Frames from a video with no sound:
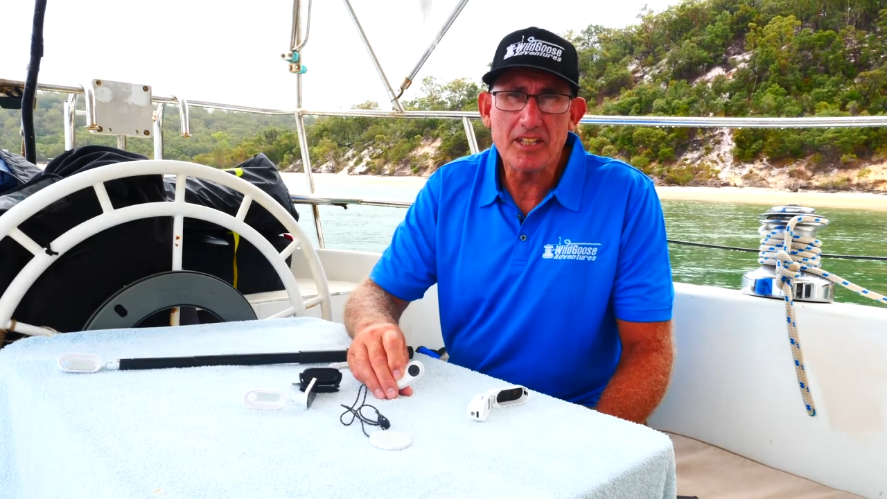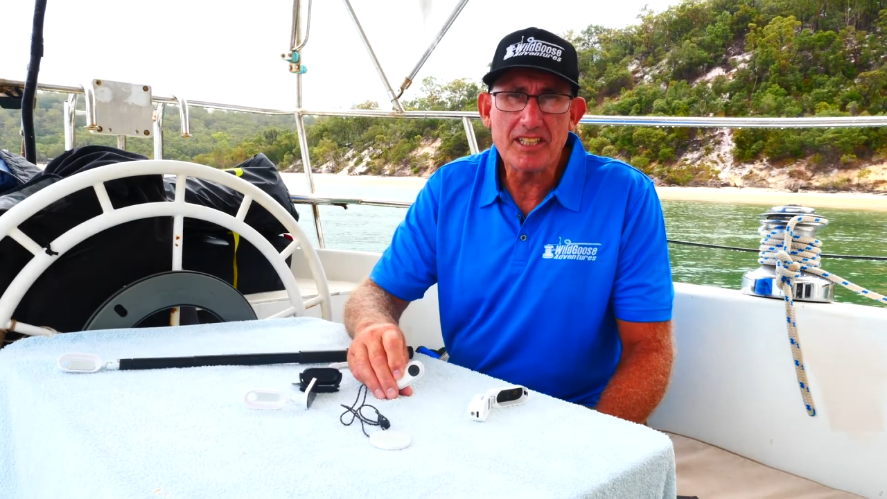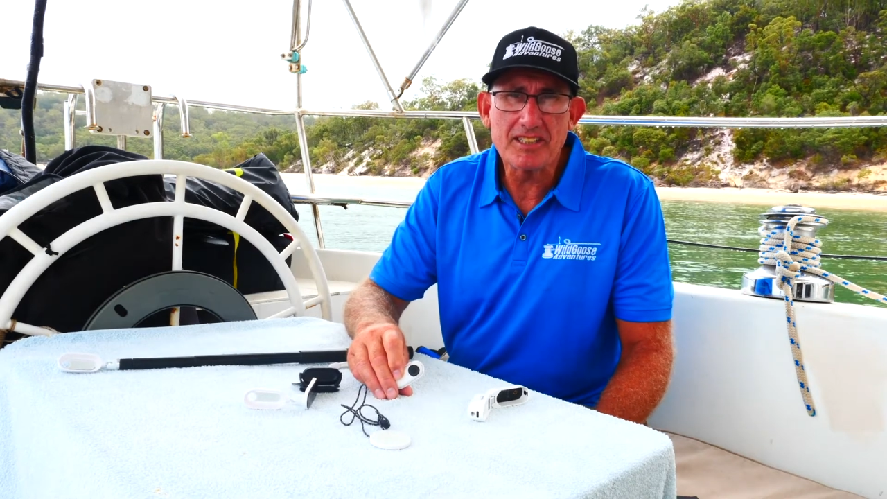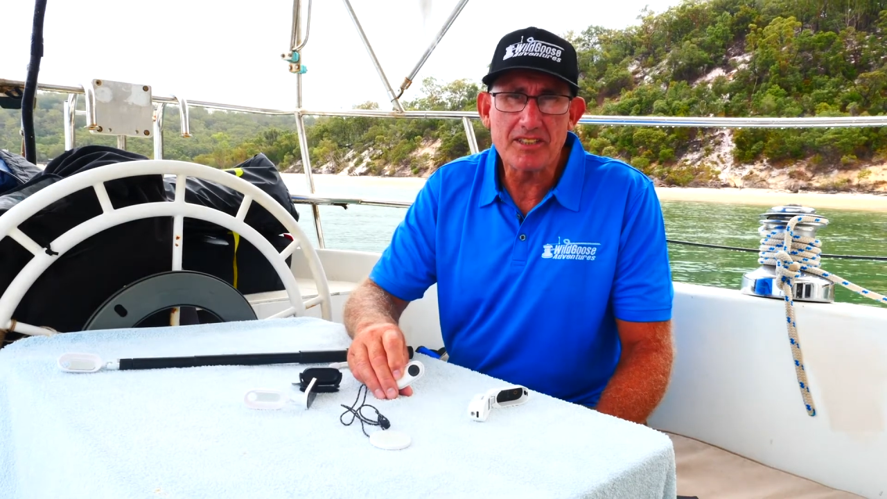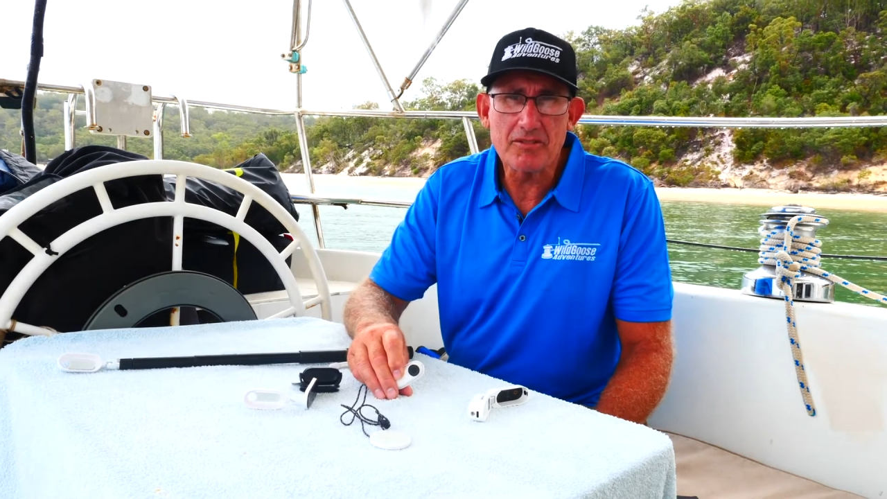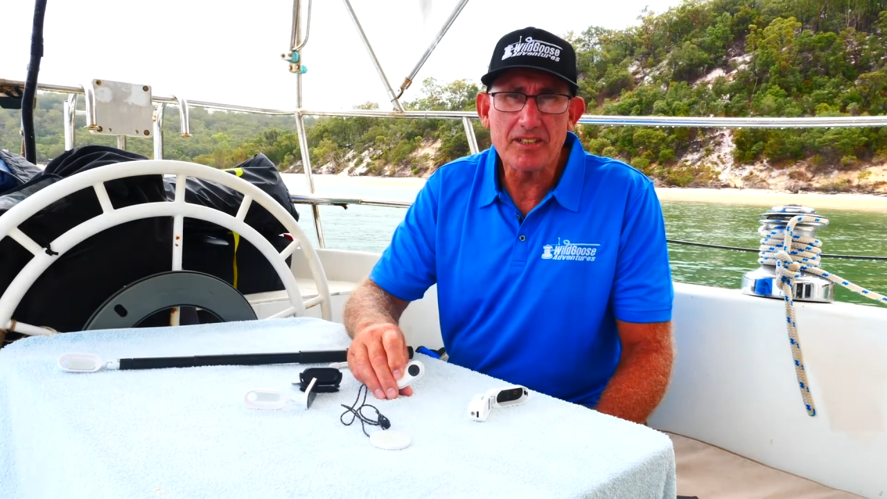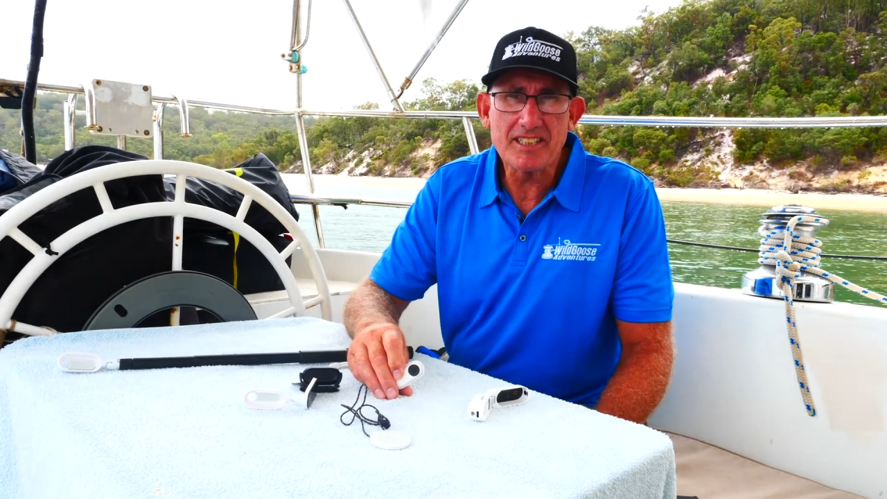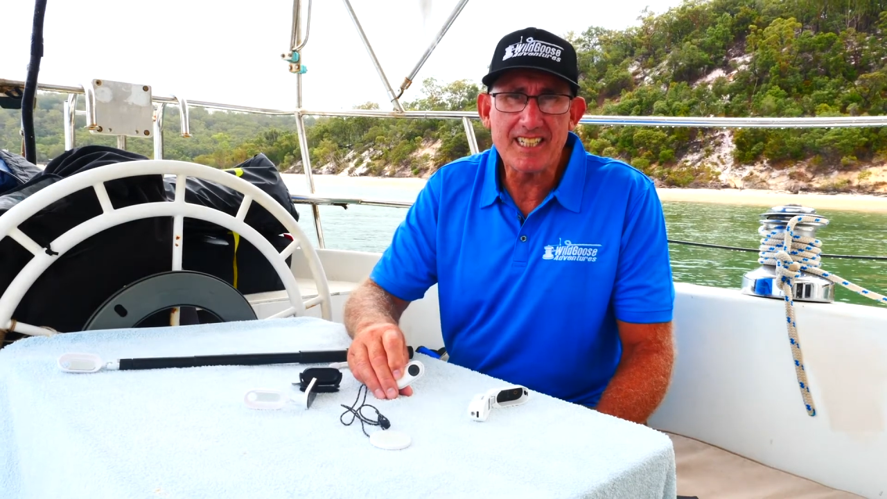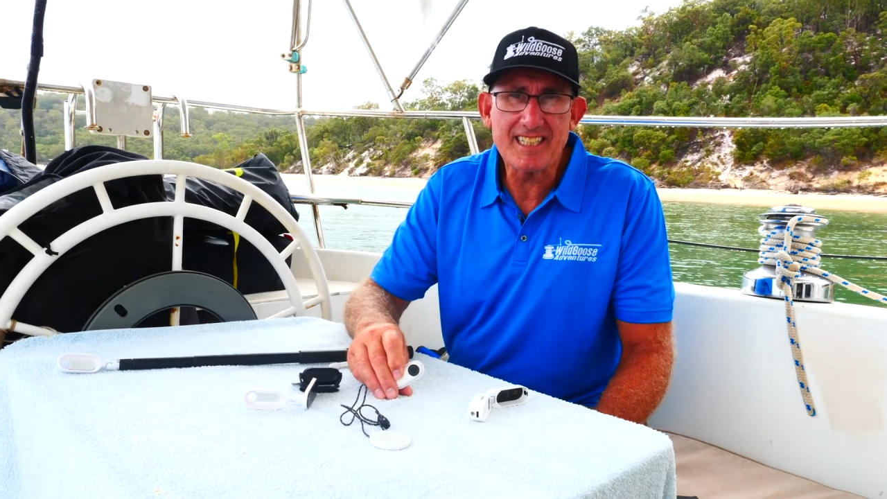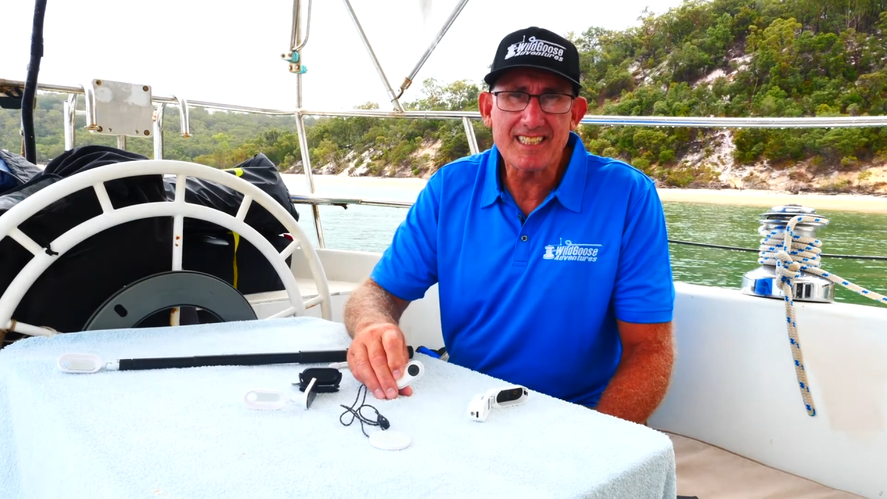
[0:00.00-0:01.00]
the
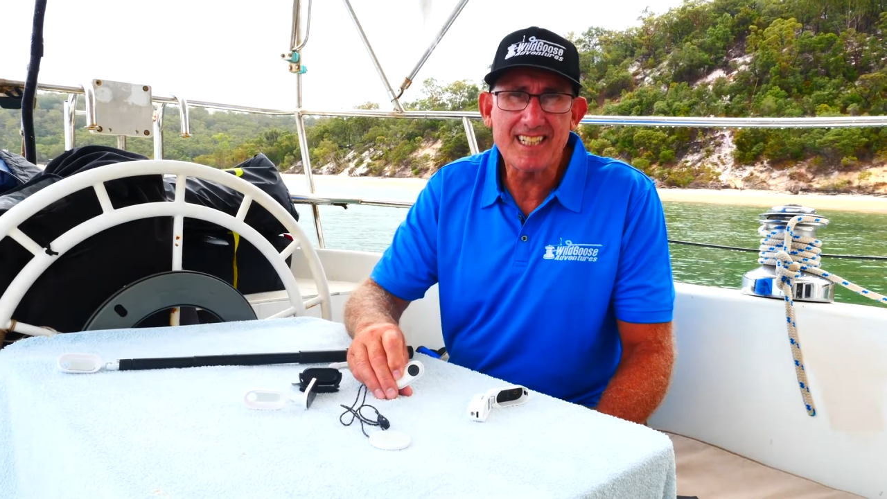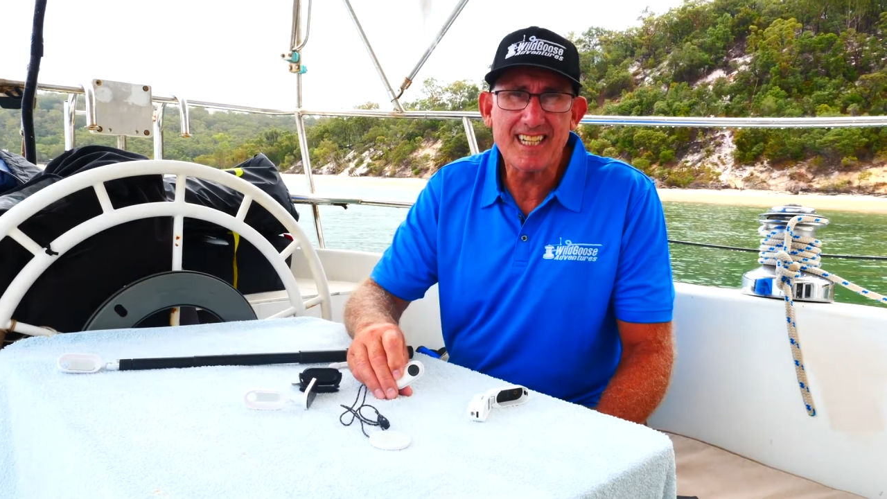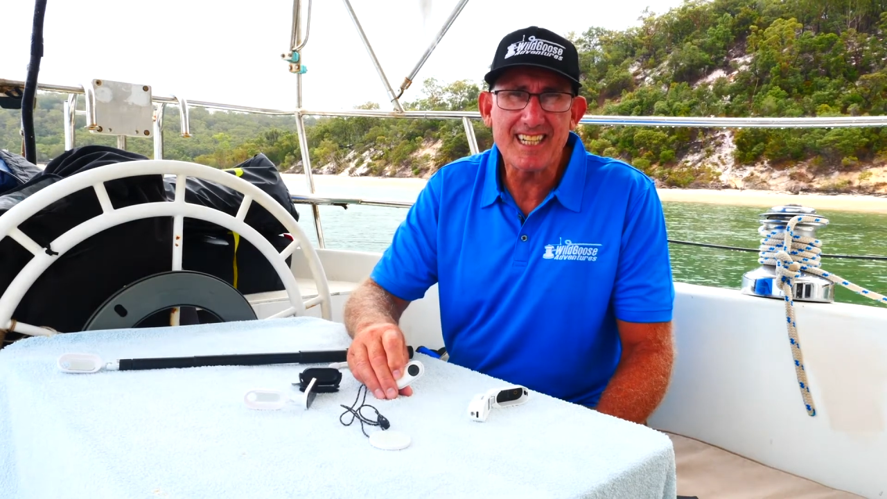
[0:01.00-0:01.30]
Insta360,